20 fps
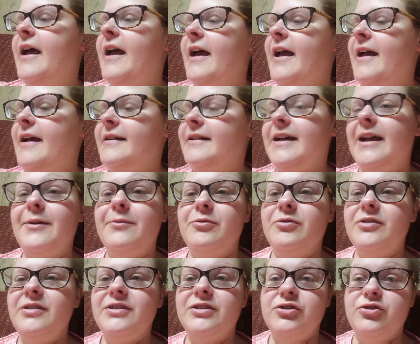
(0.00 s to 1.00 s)
and I
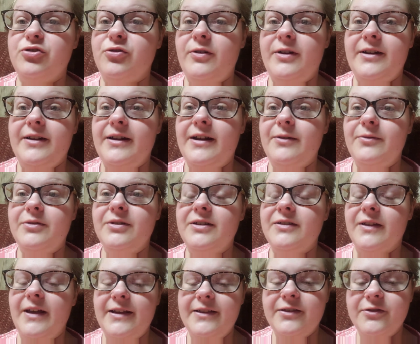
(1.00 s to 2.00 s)
really enjoyed it. I really
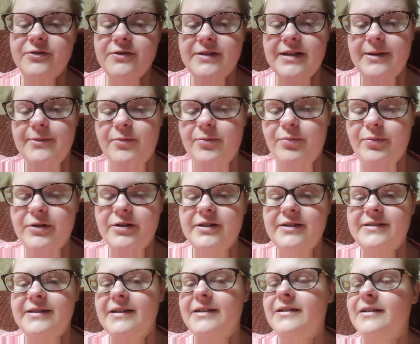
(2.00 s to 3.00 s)
like those type of
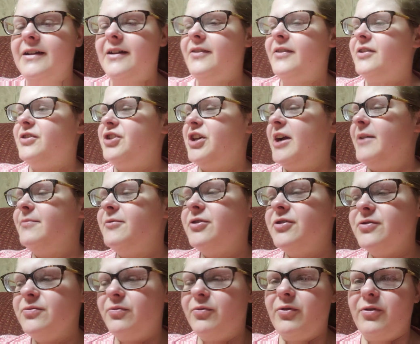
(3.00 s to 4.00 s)
books, and the
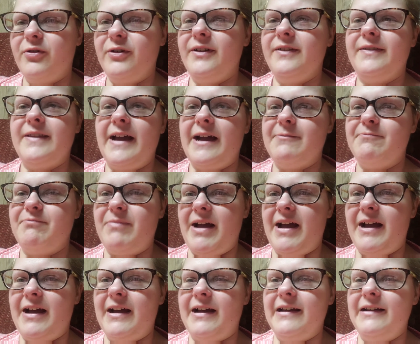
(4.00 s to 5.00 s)
chapters weren't that
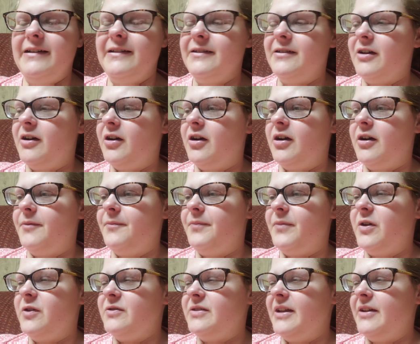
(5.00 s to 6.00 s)
bad.
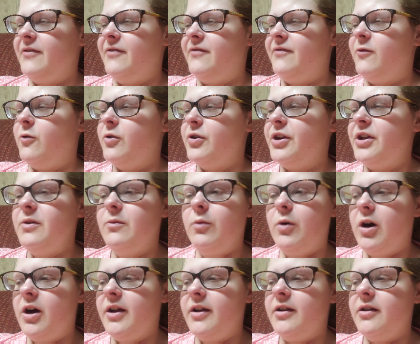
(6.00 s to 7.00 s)
There was like
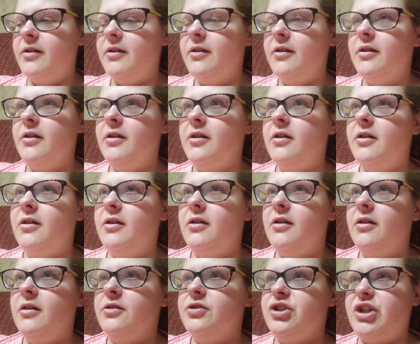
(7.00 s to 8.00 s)
41
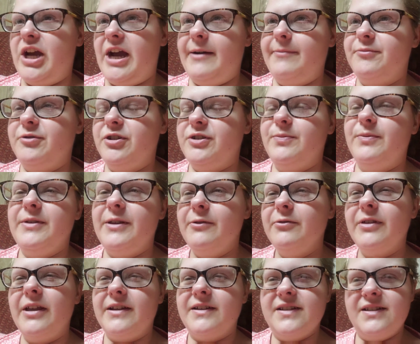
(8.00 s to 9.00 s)
chapters, but they were
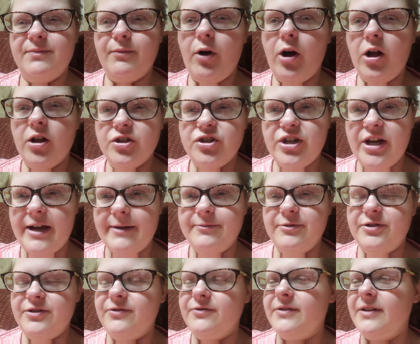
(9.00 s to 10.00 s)
like small
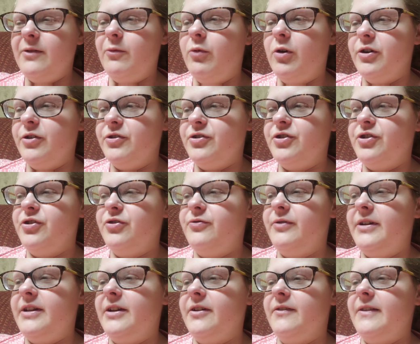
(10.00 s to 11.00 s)
chapters. There was like one or two
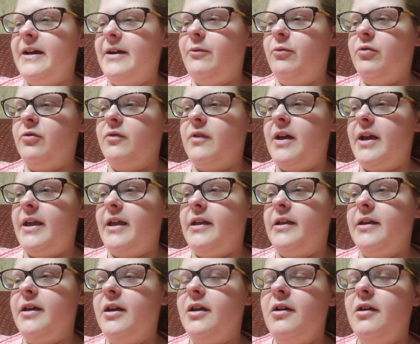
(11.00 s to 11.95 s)
in here that were like